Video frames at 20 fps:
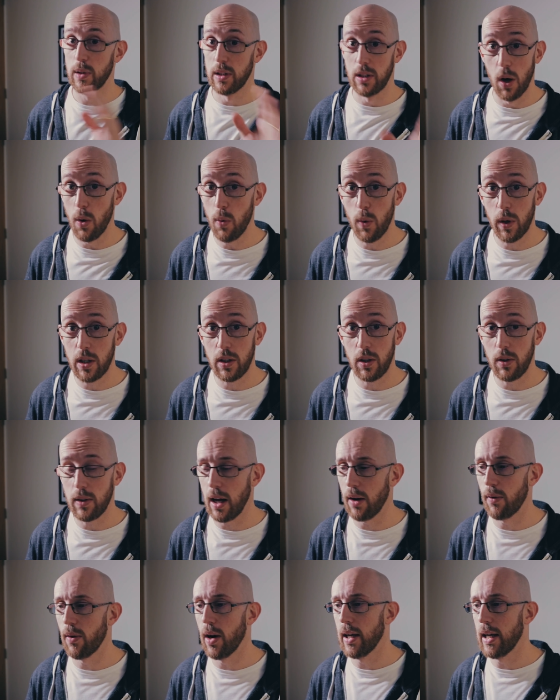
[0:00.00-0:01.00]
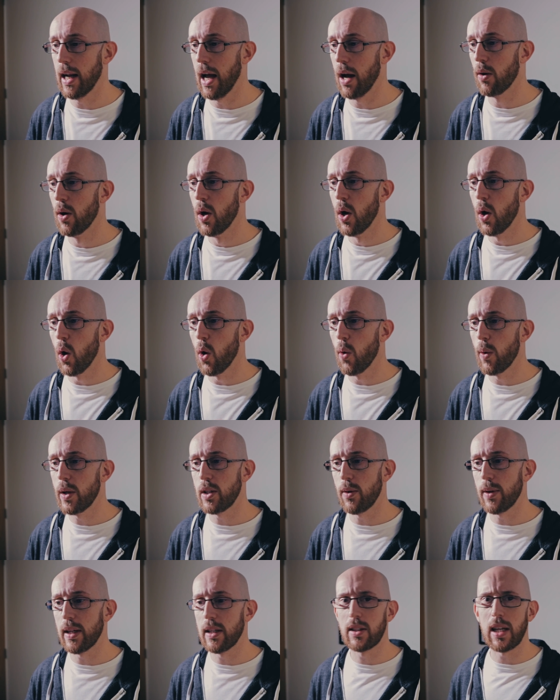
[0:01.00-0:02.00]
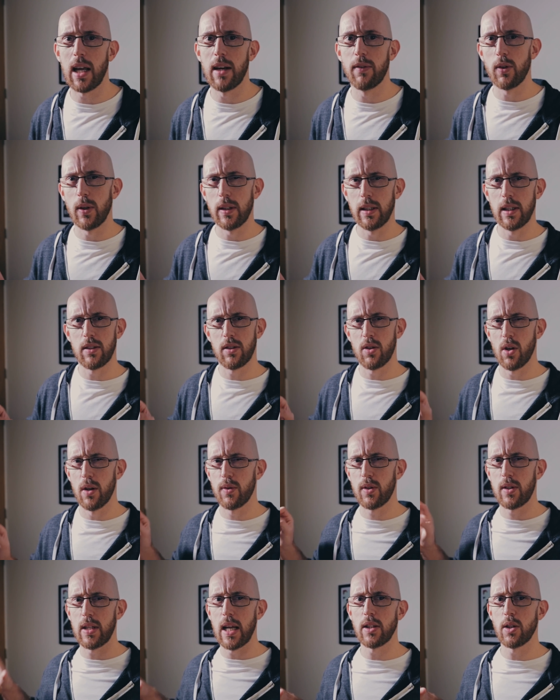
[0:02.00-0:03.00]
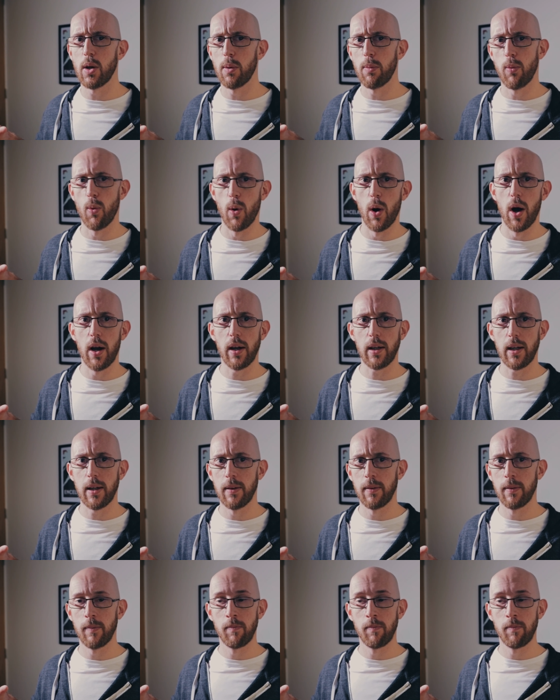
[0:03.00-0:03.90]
Don't want to do that right now. All we're doing is kind of doing this sort of setup work